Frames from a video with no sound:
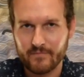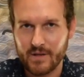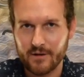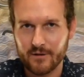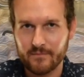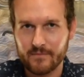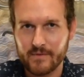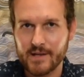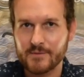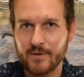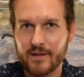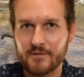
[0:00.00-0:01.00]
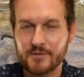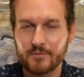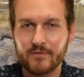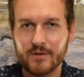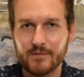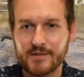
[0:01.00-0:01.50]
you know, that's why there's
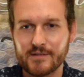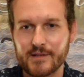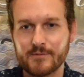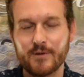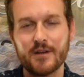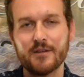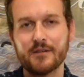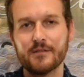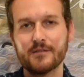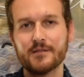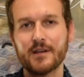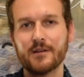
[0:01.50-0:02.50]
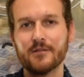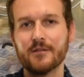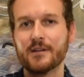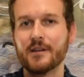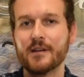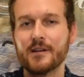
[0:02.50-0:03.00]
reviewers. That's why you can take a
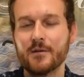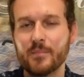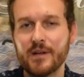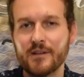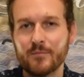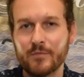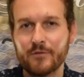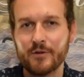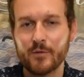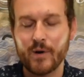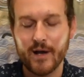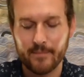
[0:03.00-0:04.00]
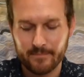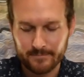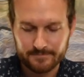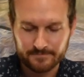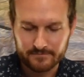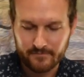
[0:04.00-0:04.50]
look and get an opinion before you buy.
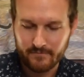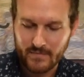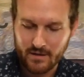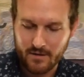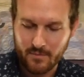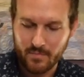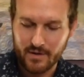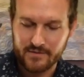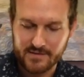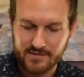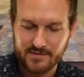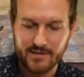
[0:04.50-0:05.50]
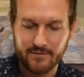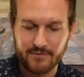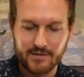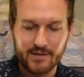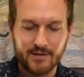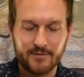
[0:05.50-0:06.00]
But this is
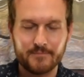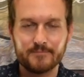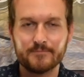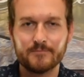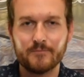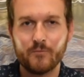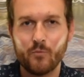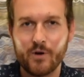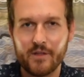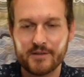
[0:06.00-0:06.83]
definitely one of